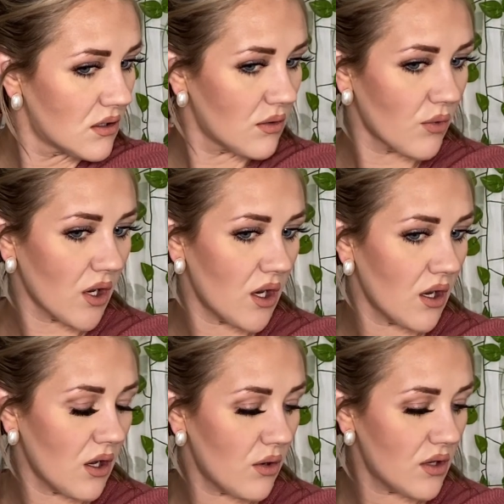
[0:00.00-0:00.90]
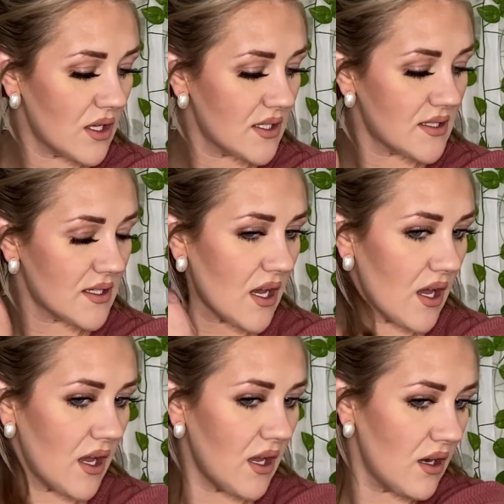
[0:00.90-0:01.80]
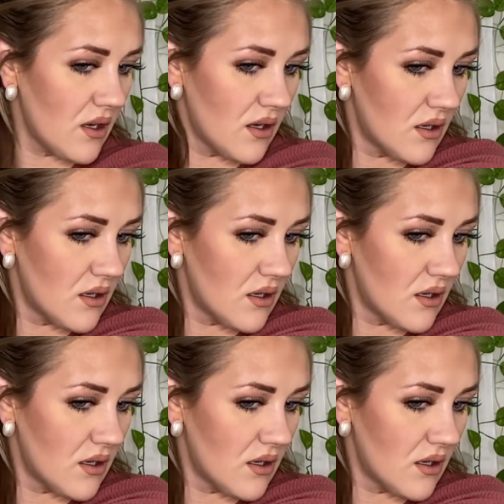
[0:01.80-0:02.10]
And we're gonna go to this side.